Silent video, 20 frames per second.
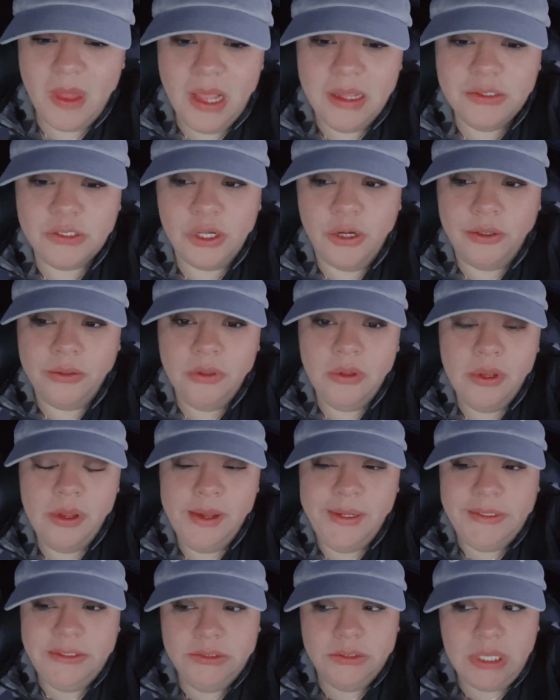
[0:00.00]
So,
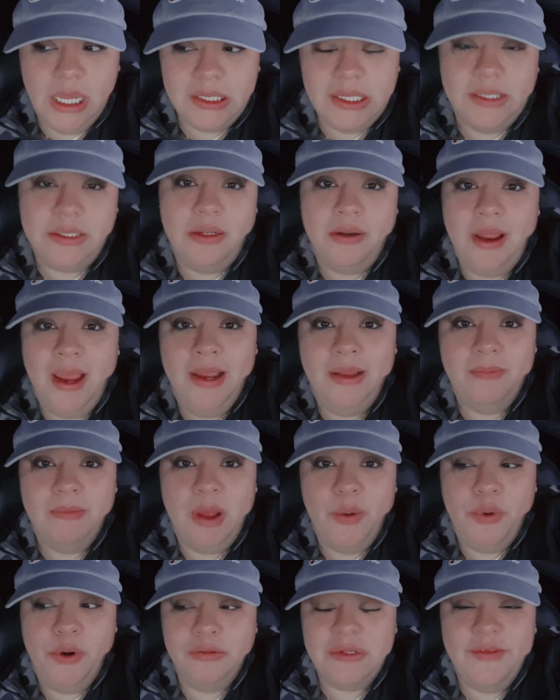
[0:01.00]
I was like, tonight,
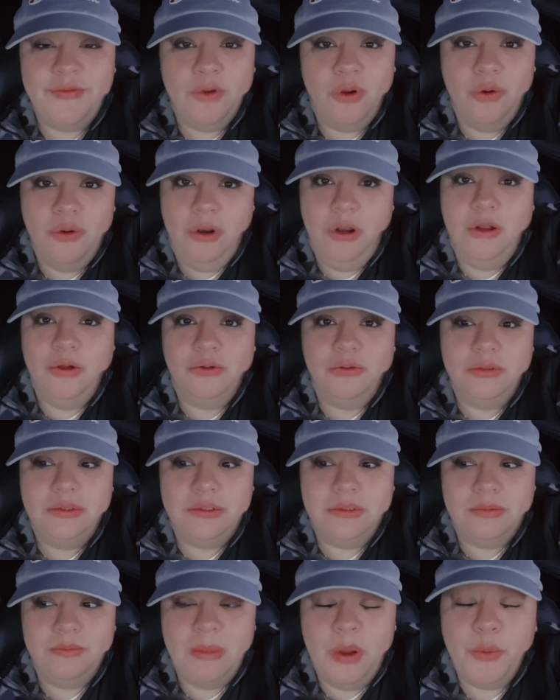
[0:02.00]
my windows have to go
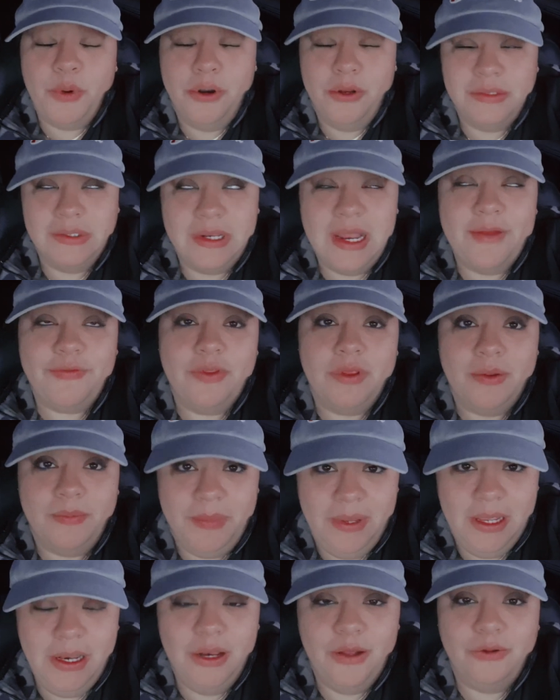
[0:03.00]
closed. My windows don't have to
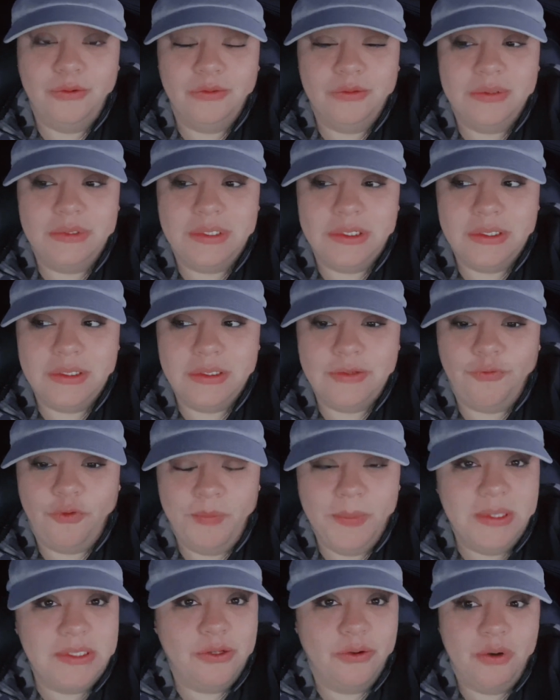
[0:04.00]
be closed for
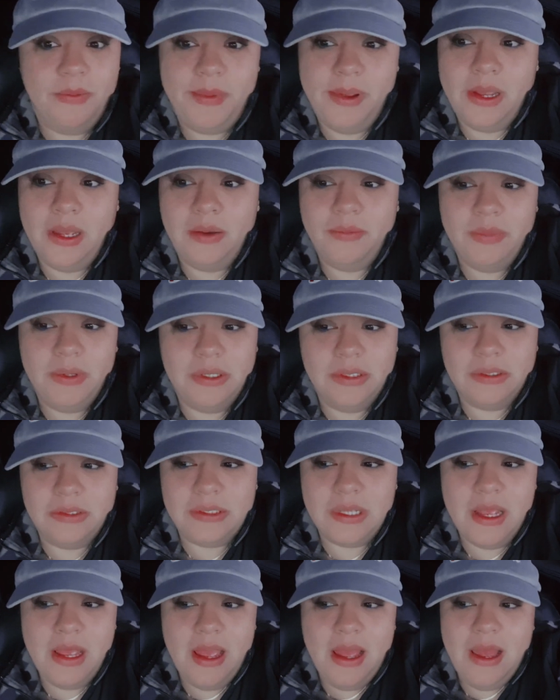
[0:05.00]
me to go to bed
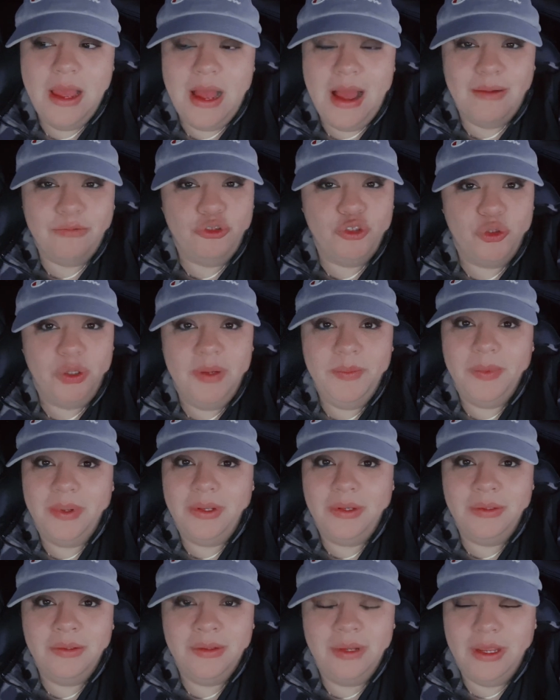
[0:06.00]
because I'm
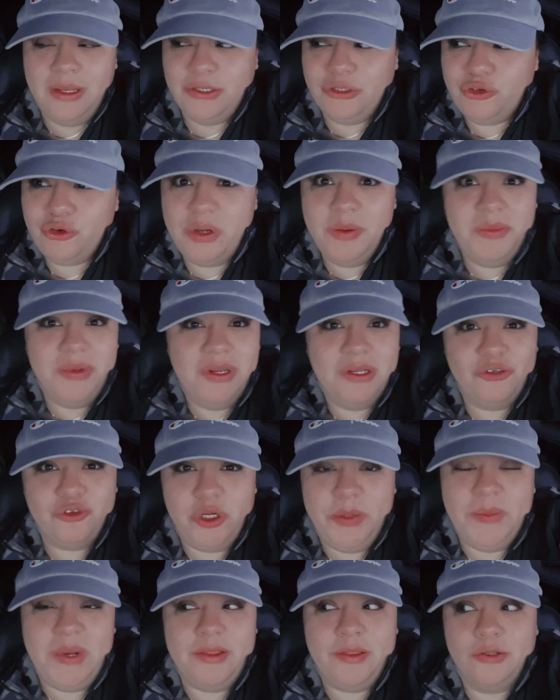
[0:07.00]
dreaming
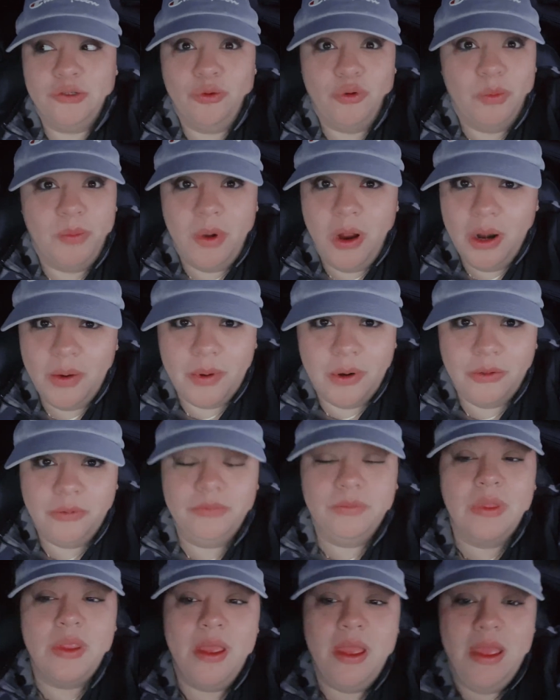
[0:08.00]
like there's no tomorrow.
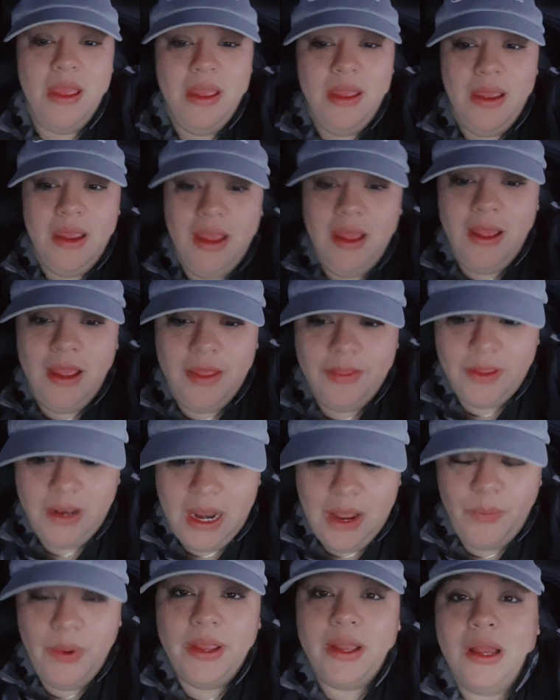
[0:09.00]
And then
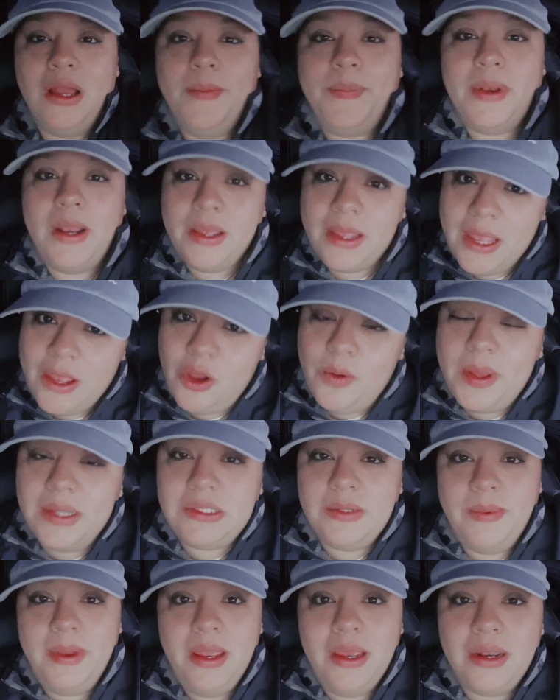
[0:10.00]
I wake up and I can't go back
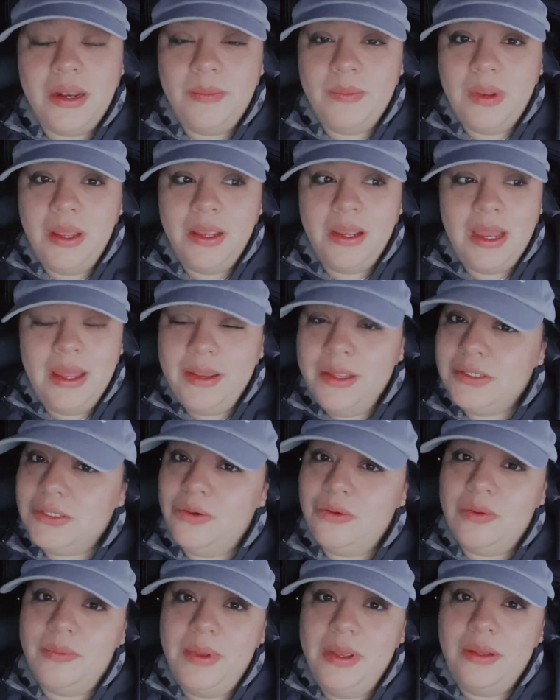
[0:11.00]
to bed. I'm like, I need to
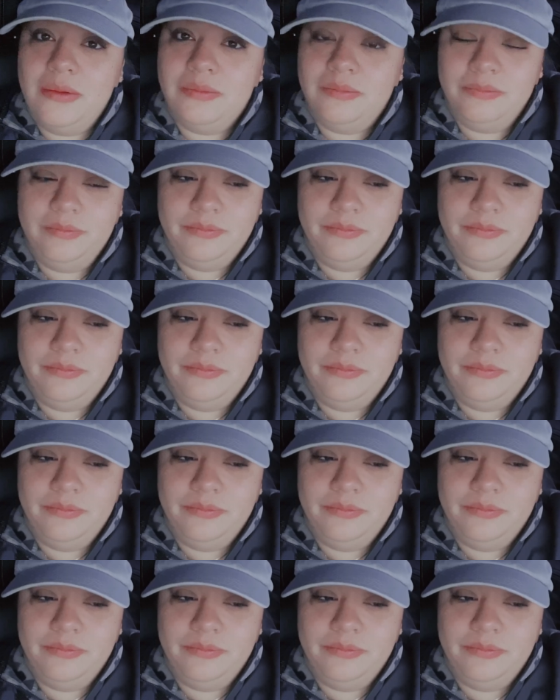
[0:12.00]
go to bed.